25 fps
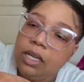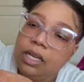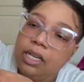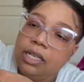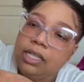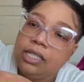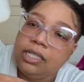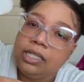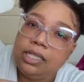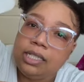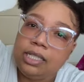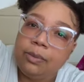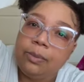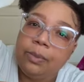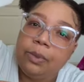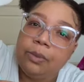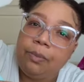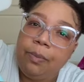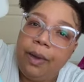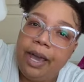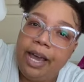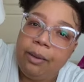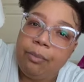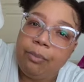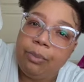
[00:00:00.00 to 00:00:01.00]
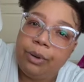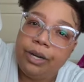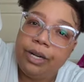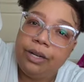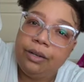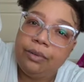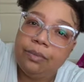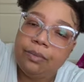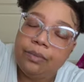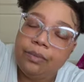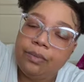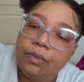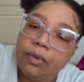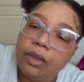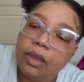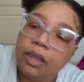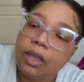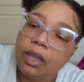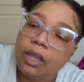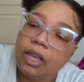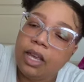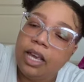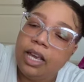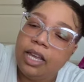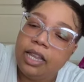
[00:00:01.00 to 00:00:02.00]
slip of paper,
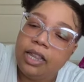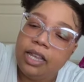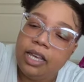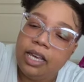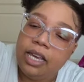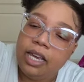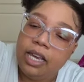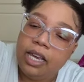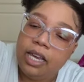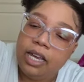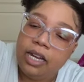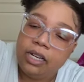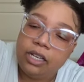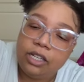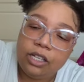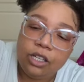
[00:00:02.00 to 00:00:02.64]
and then